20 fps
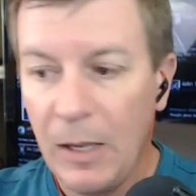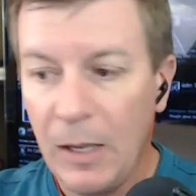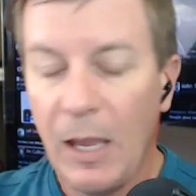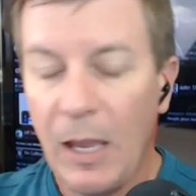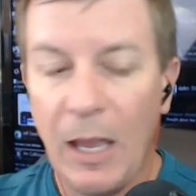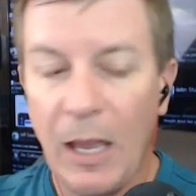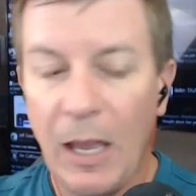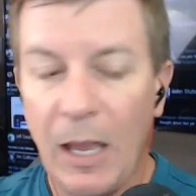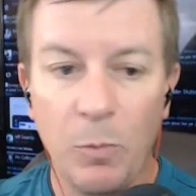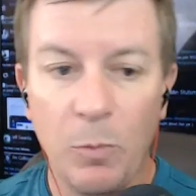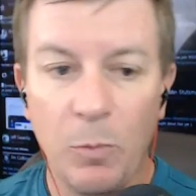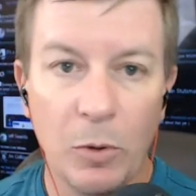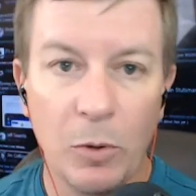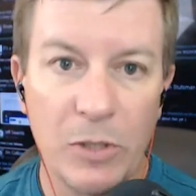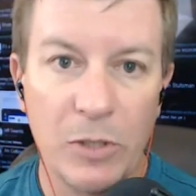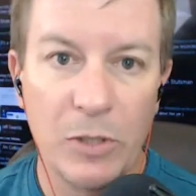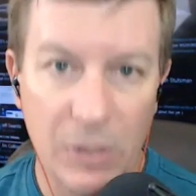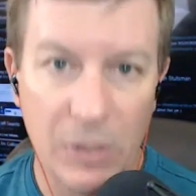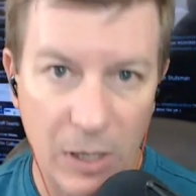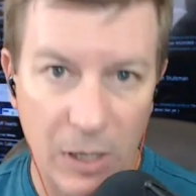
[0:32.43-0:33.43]
and we'll
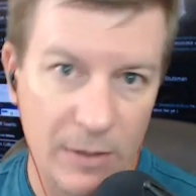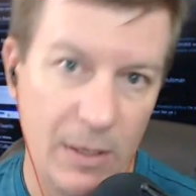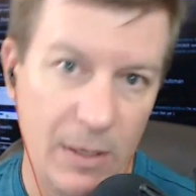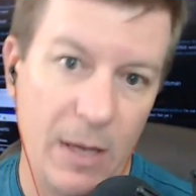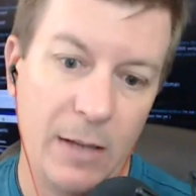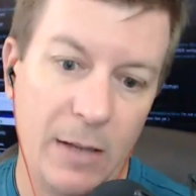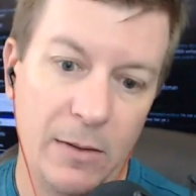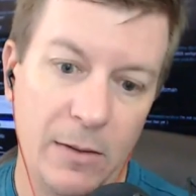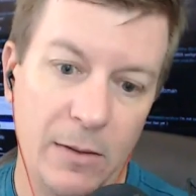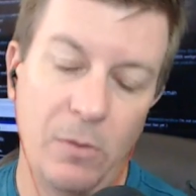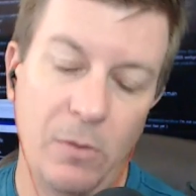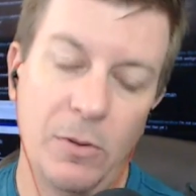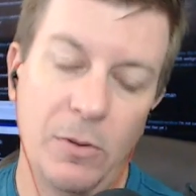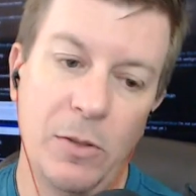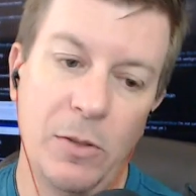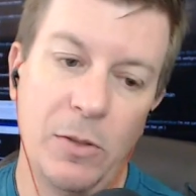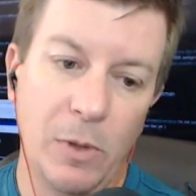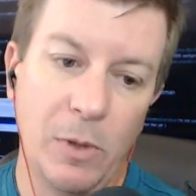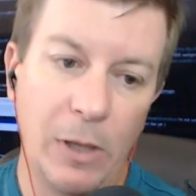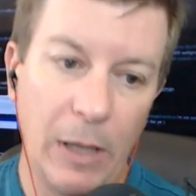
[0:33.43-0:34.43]
discuss that. So I
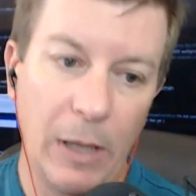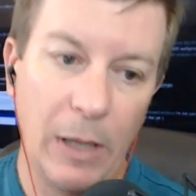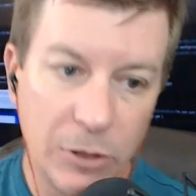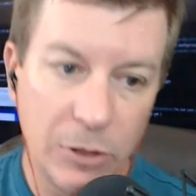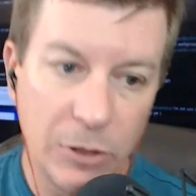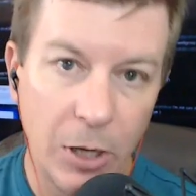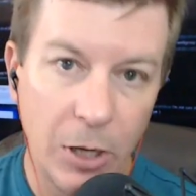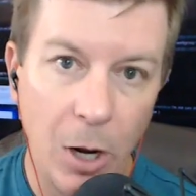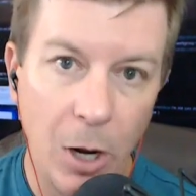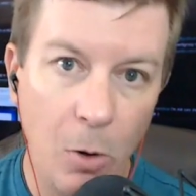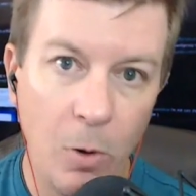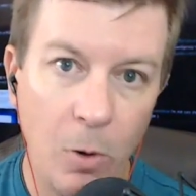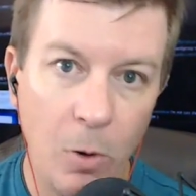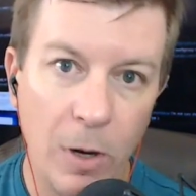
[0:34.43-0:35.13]
just want to let you know,